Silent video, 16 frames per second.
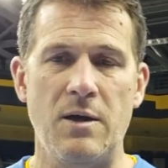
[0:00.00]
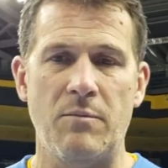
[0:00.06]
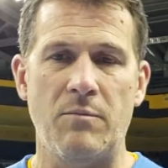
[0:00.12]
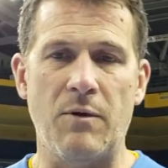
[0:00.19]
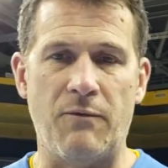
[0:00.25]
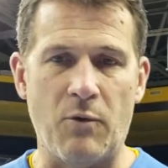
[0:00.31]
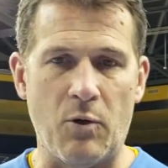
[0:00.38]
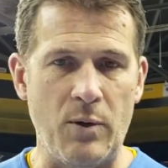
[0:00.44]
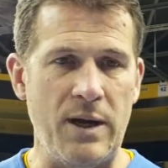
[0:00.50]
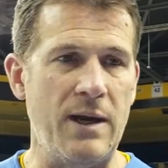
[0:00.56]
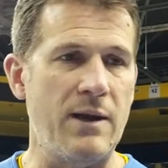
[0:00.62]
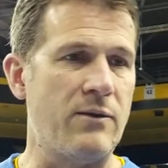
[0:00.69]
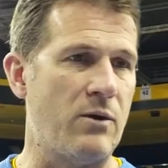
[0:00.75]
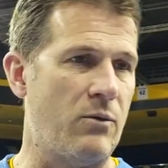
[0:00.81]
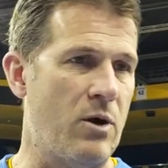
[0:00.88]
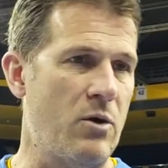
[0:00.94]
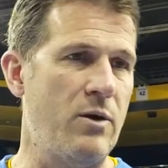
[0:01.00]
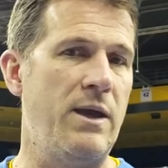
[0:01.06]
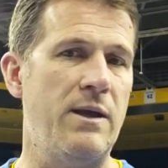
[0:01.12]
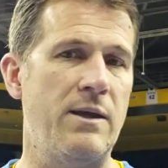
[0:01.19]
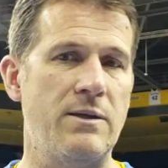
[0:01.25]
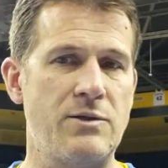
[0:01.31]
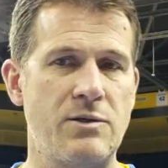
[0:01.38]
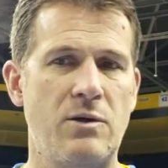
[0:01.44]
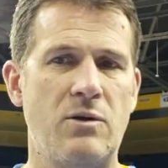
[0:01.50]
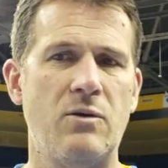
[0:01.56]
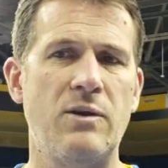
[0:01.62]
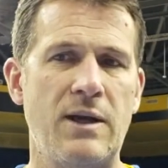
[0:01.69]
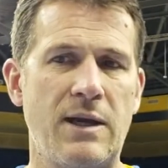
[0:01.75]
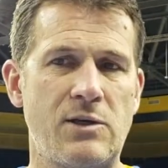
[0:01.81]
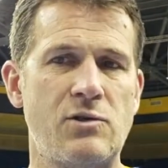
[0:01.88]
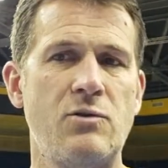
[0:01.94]
before we hit the road again. So
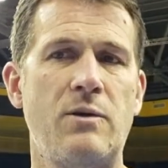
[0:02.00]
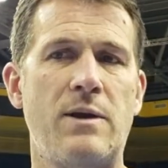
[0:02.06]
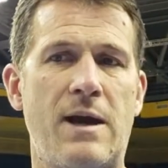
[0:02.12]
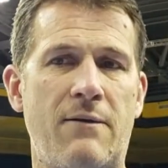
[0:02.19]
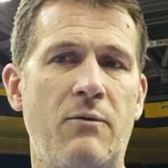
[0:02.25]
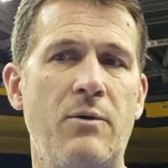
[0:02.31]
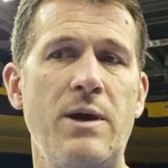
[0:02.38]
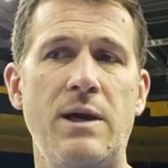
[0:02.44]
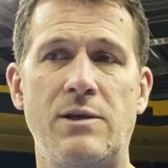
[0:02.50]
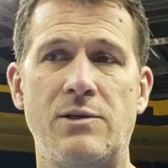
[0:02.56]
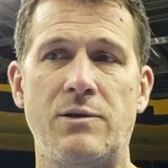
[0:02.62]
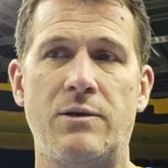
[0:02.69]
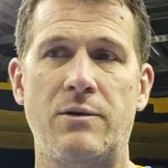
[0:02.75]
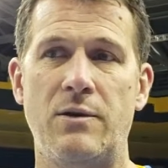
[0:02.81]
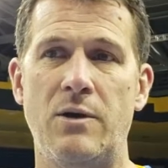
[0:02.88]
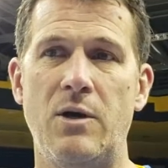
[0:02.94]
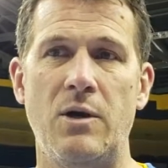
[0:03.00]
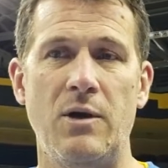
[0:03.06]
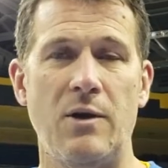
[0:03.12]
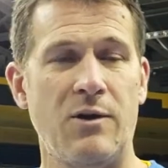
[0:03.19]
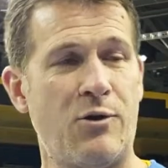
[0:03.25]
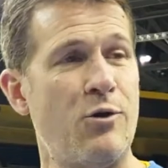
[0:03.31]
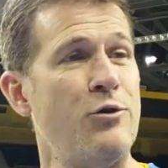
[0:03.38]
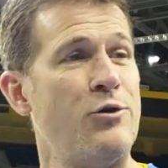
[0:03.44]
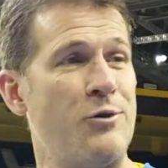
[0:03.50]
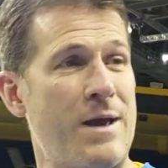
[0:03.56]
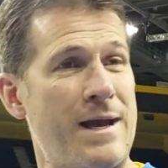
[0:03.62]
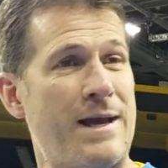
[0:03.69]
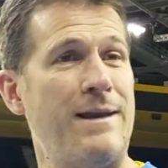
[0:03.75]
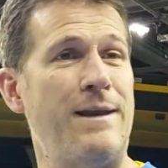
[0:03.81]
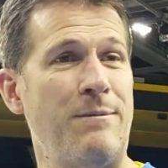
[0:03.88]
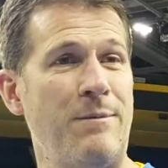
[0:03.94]
the next 2.5 weeks are crucial
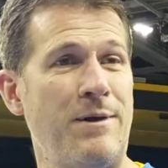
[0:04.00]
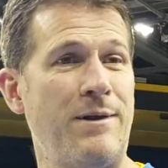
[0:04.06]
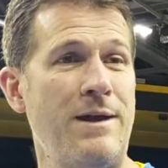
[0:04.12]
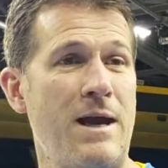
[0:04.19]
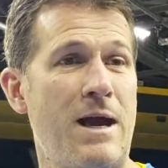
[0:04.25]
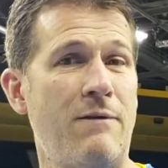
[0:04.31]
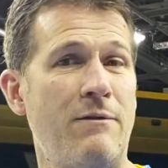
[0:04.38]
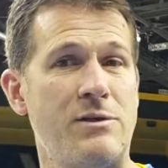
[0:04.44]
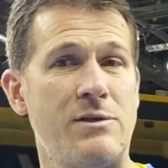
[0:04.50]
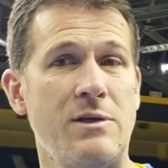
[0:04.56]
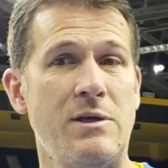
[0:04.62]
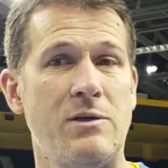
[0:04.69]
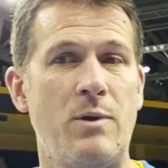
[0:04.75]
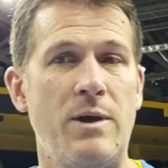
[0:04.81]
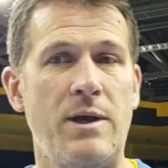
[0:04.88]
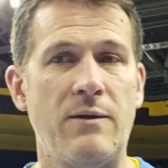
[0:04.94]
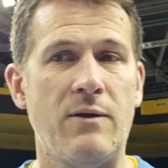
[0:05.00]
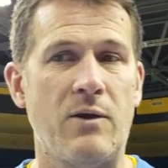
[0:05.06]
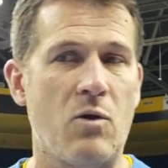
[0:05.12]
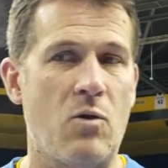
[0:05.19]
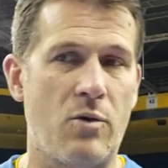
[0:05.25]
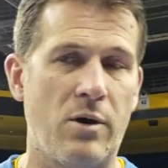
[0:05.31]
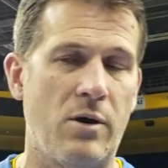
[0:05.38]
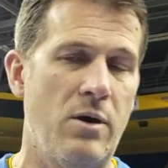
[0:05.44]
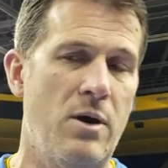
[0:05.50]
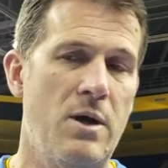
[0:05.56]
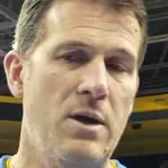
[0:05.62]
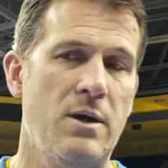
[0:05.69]
academically, obviously, as we end the quarter,